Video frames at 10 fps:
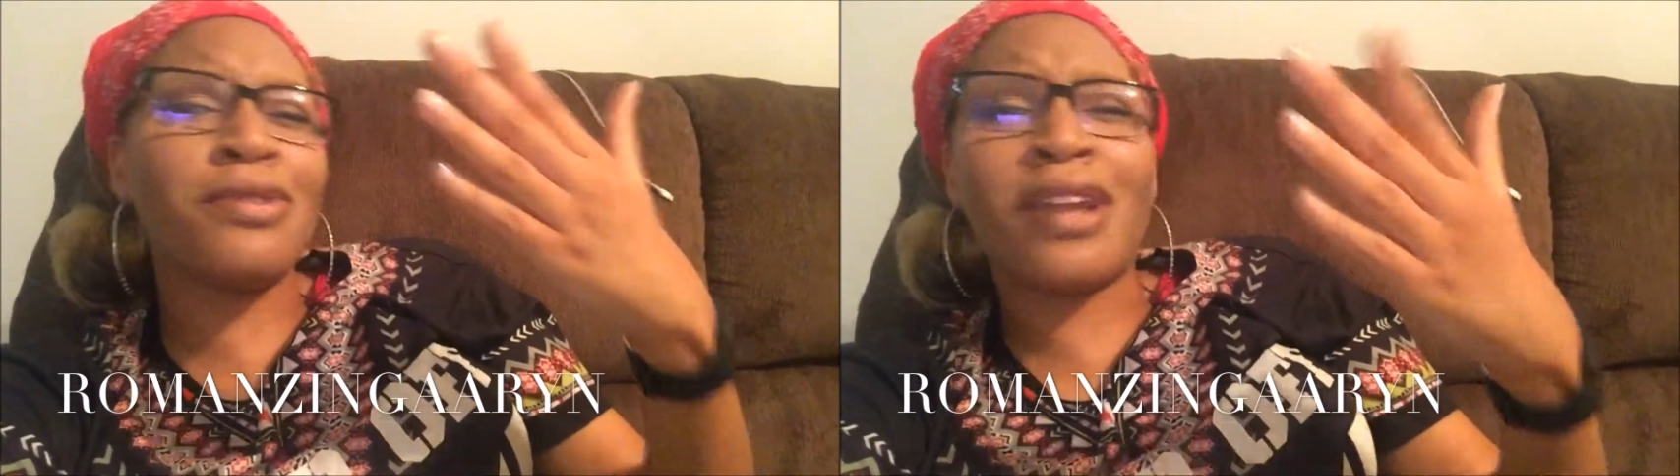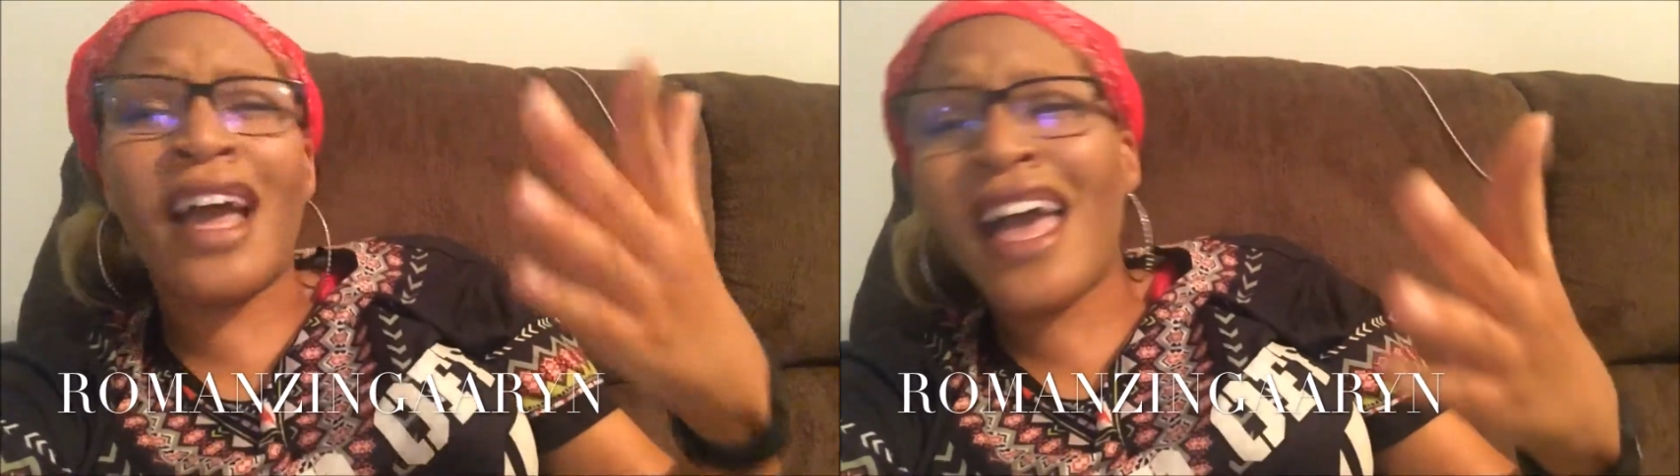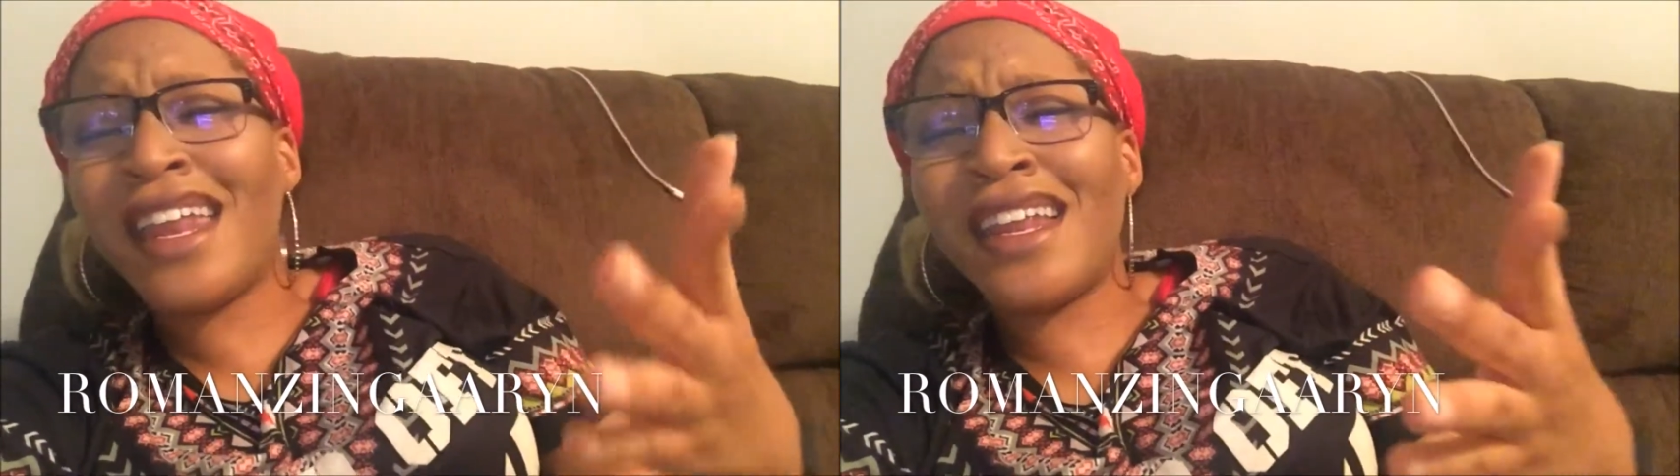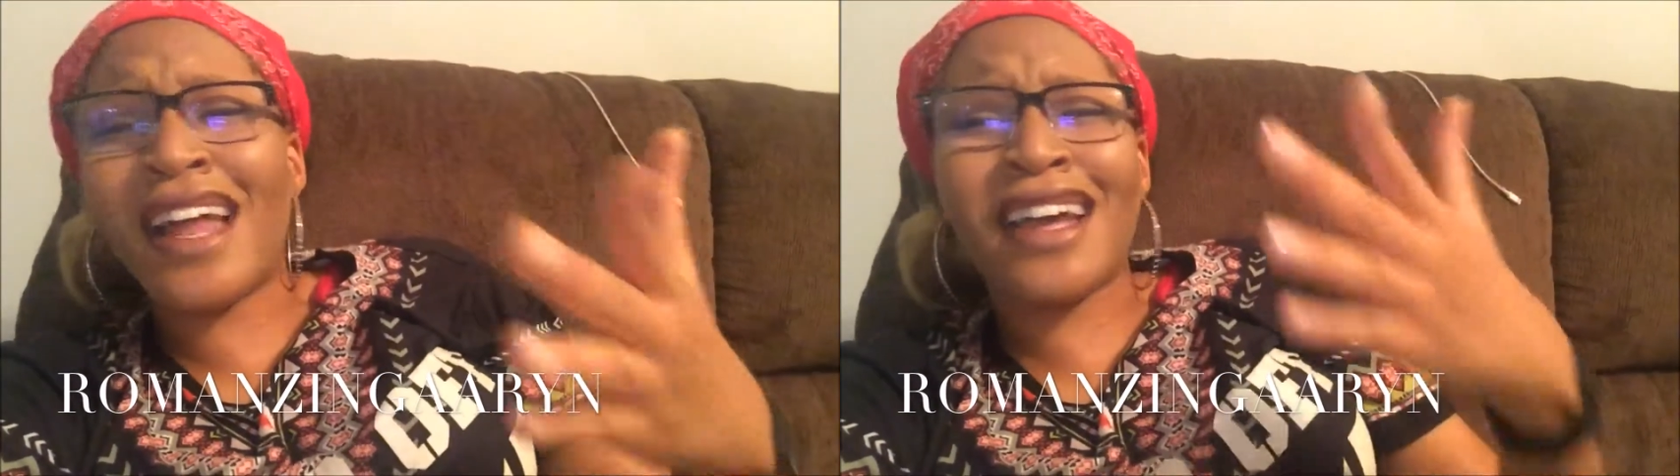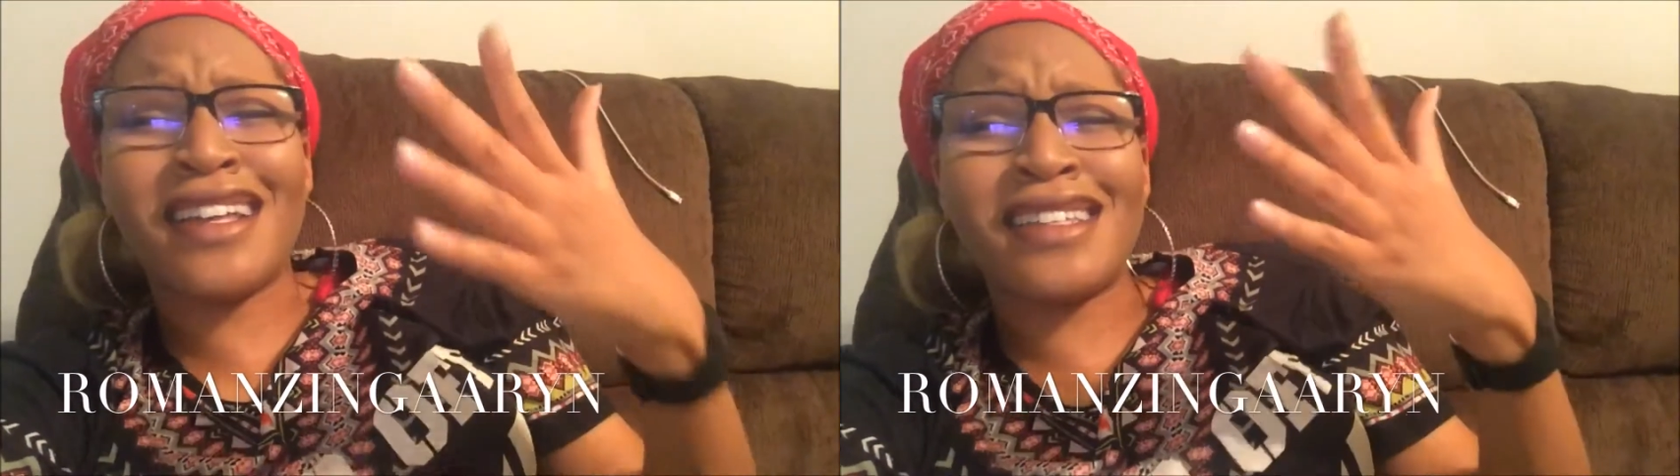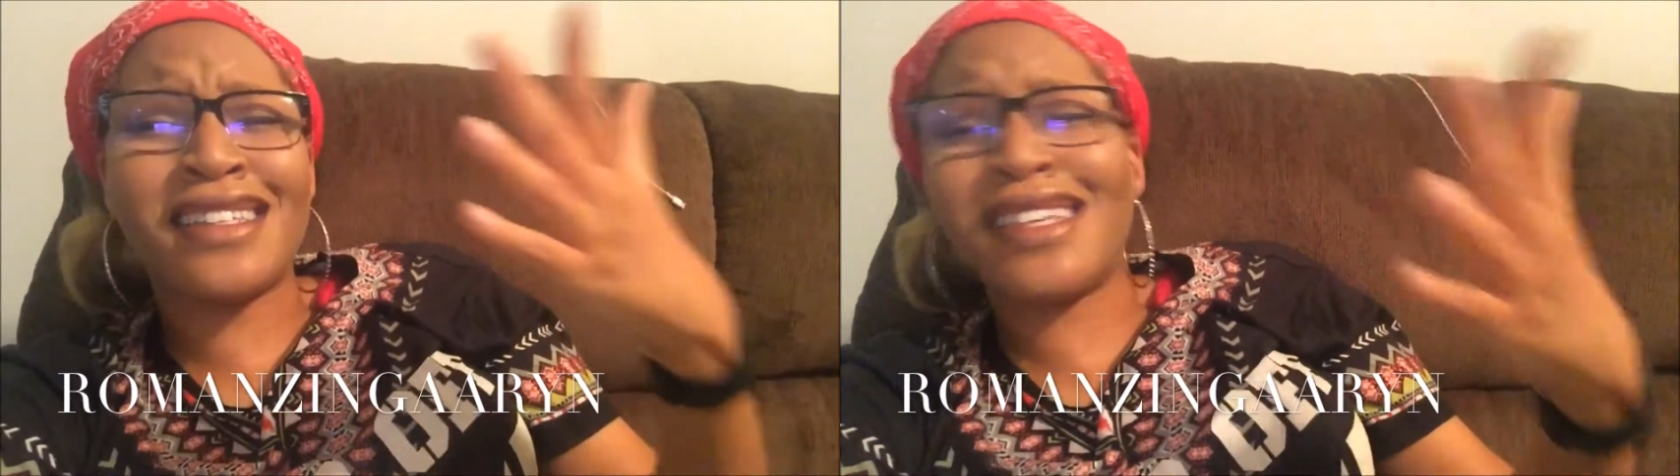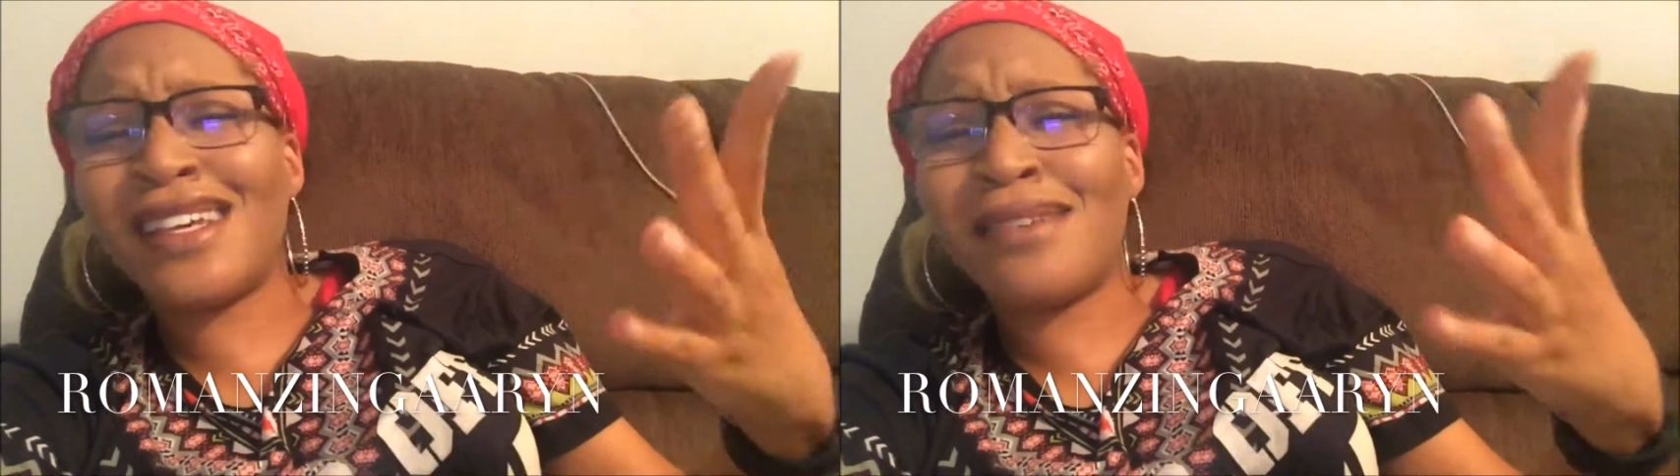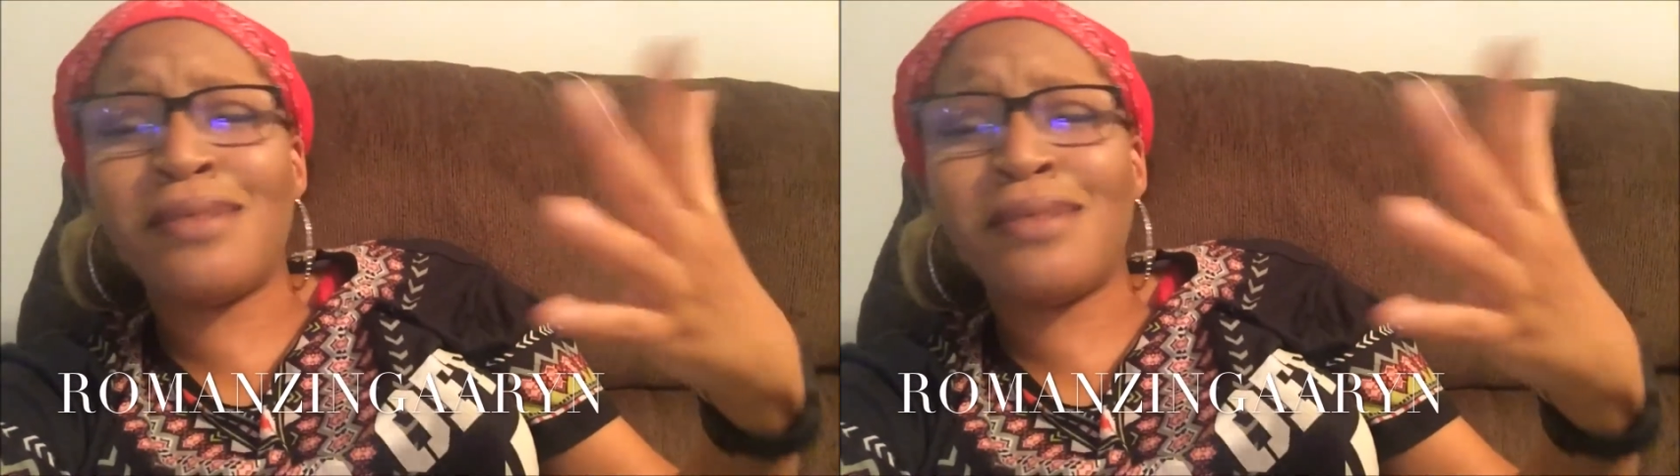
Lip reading: when I edit I can see it,